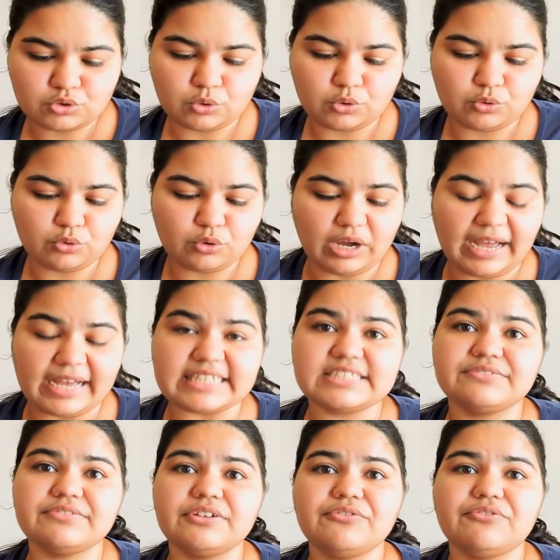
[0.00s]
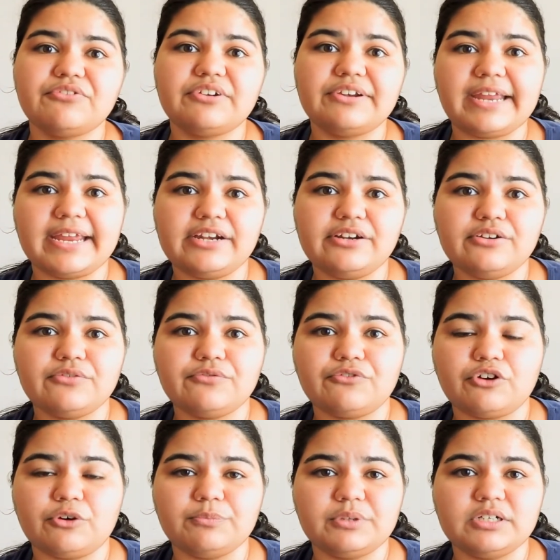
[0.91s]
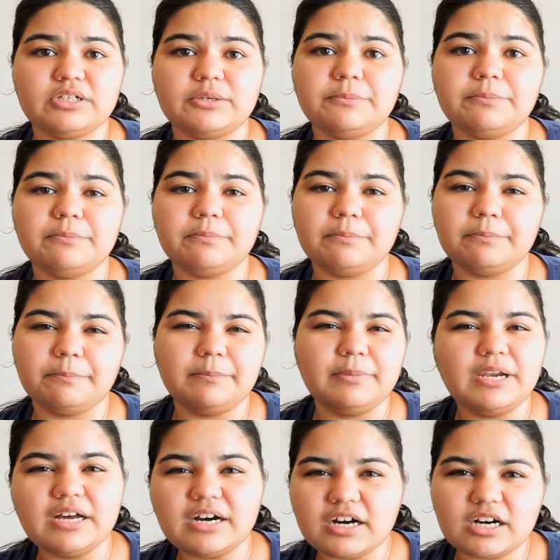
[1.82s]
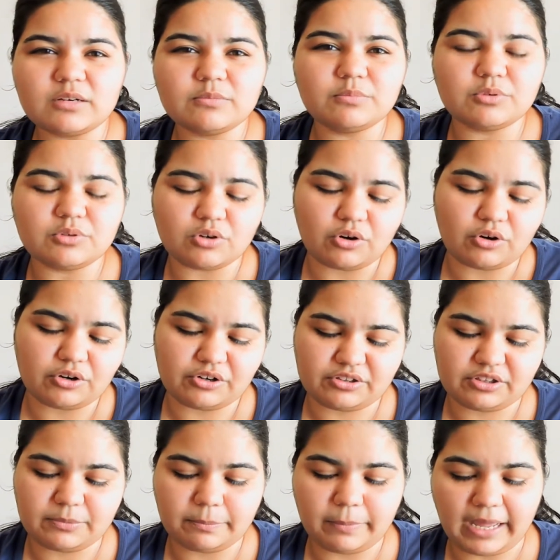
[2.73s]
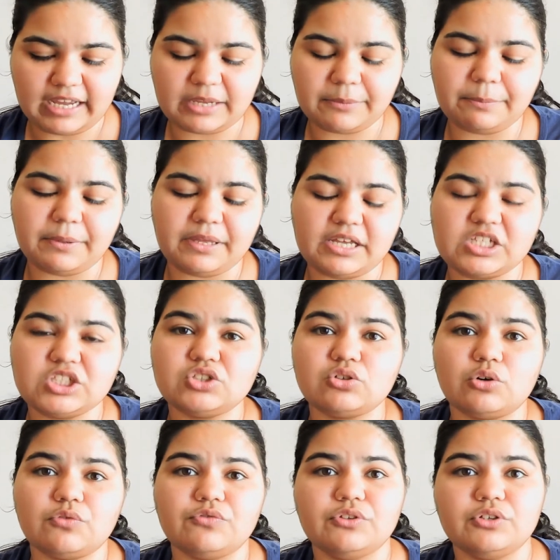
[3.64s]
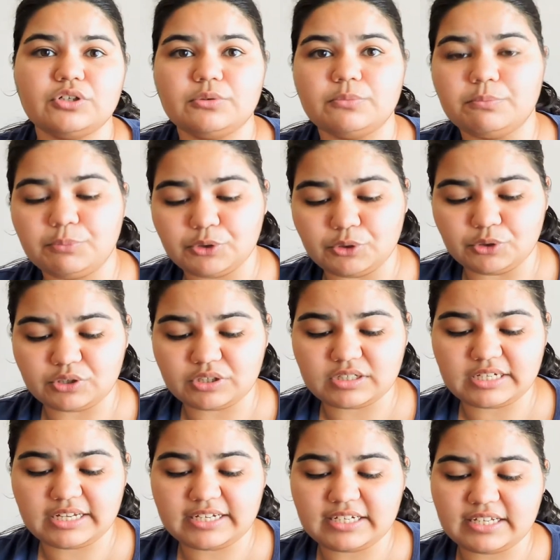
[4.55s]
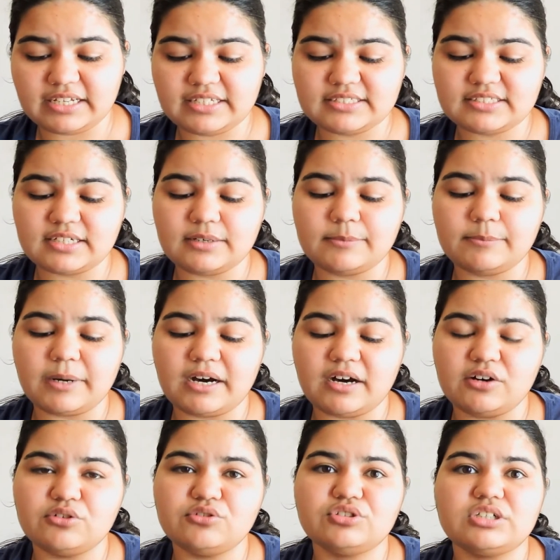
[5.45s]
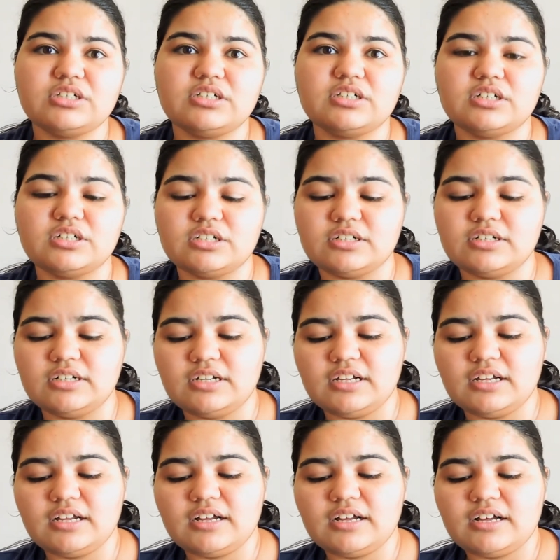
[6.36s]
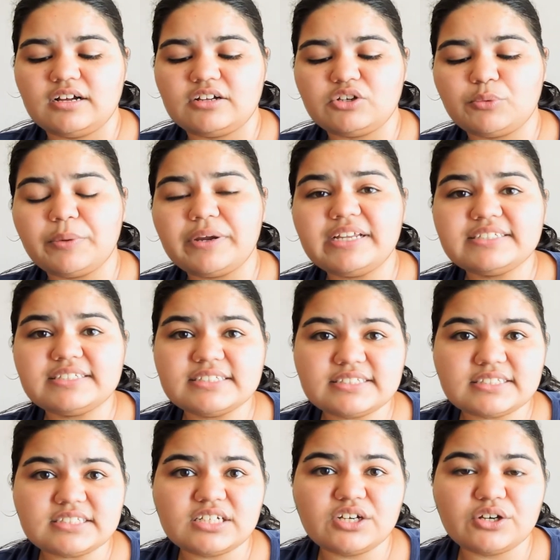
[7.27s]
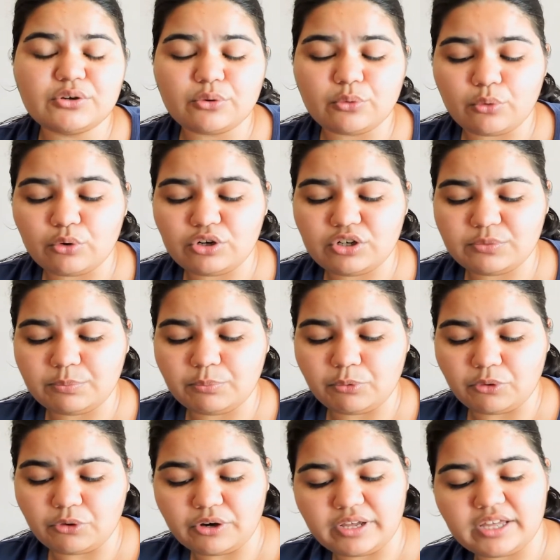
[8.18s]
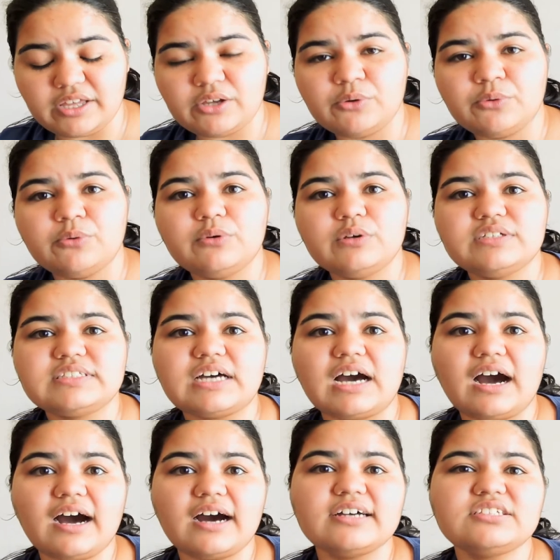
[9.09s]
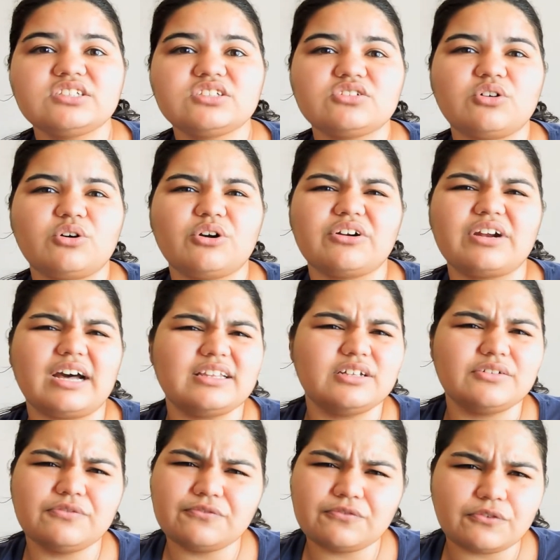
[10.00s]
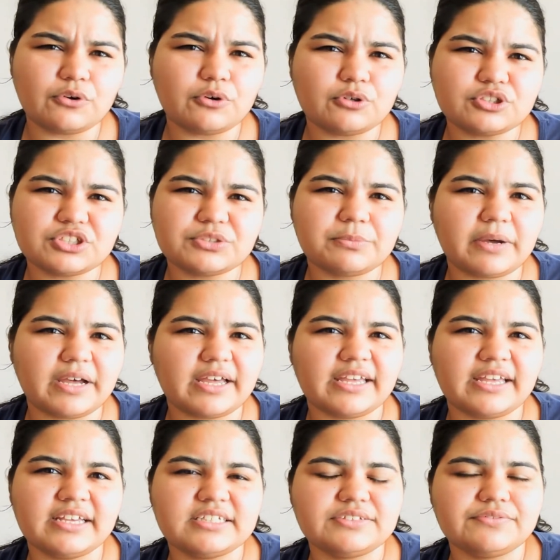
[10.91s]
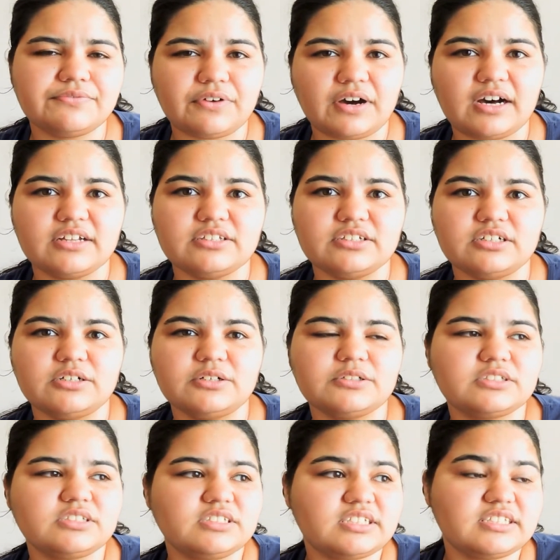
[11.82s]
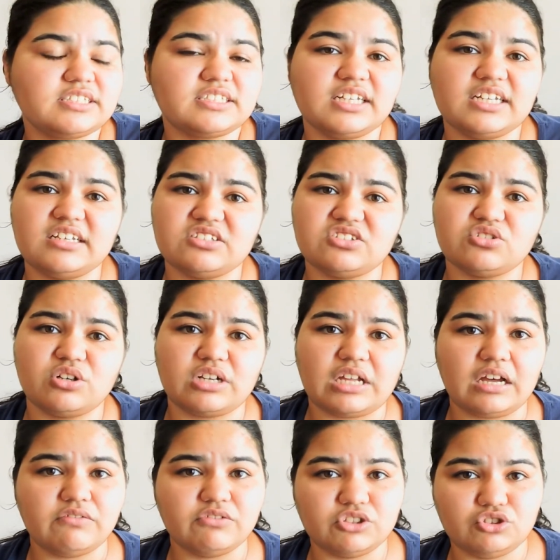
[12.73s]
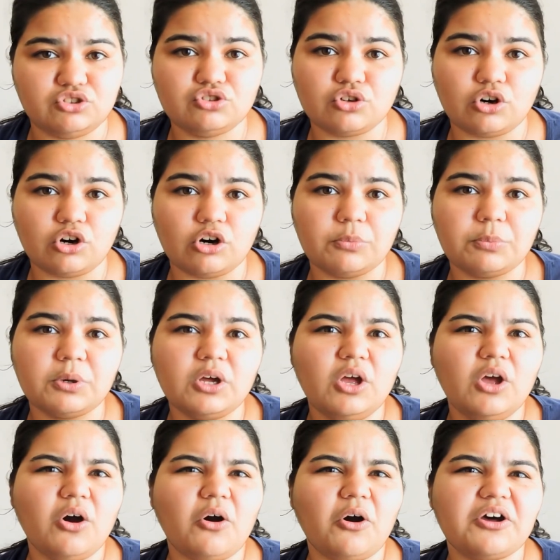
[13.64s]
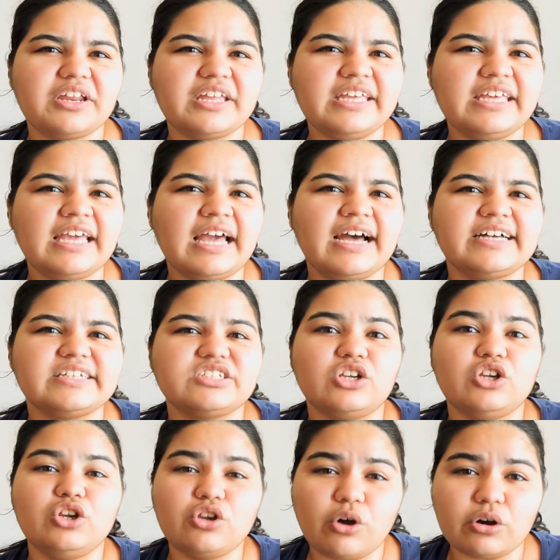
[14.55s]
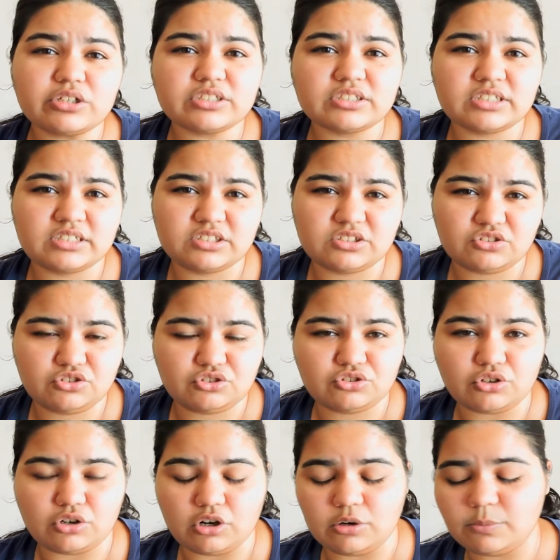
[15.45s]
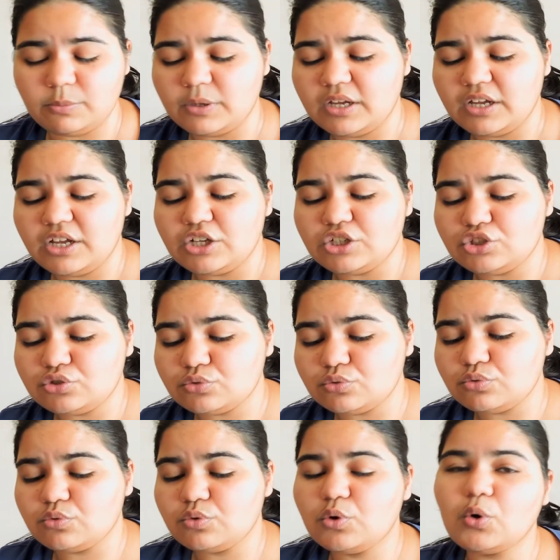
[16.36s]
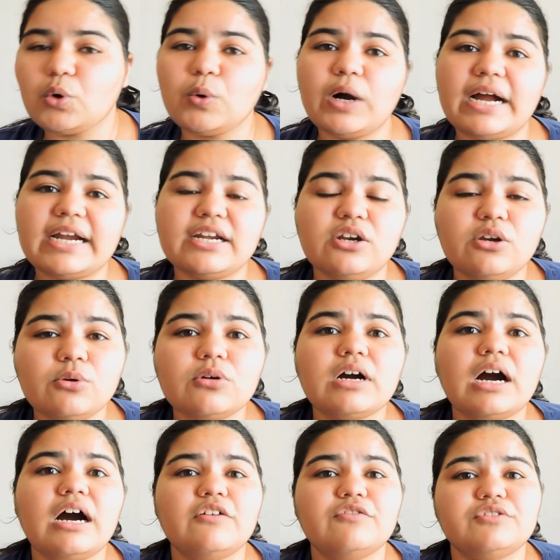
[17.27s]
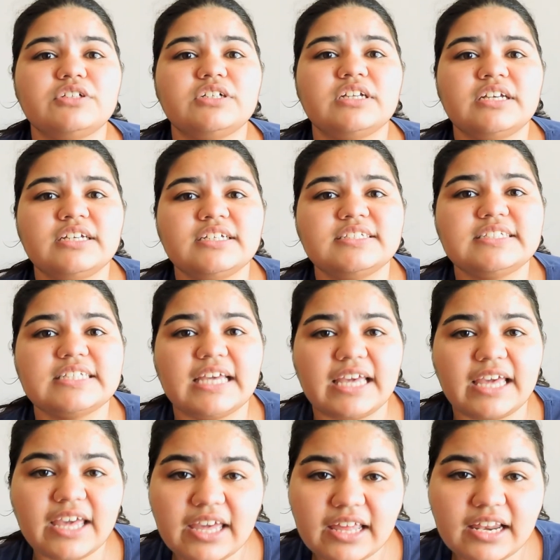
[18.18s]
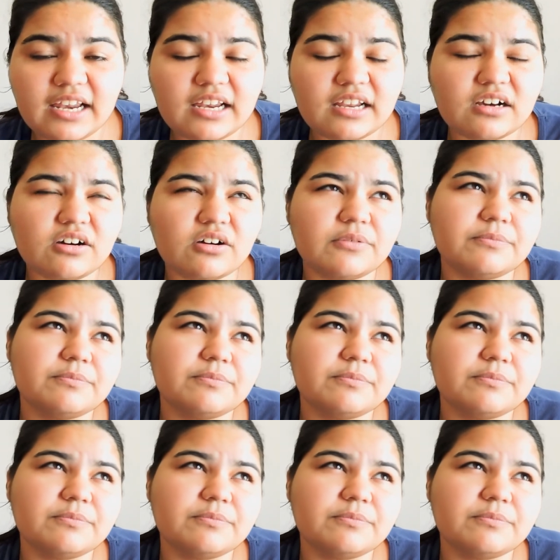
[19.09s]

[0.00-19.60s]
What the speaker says: So, as we've read from the blurb or the back page of the book, it is about a 26-year-old boy who is asked, or rather forced by his father, since he does not have a job or he has lost his job, to go and look after his ill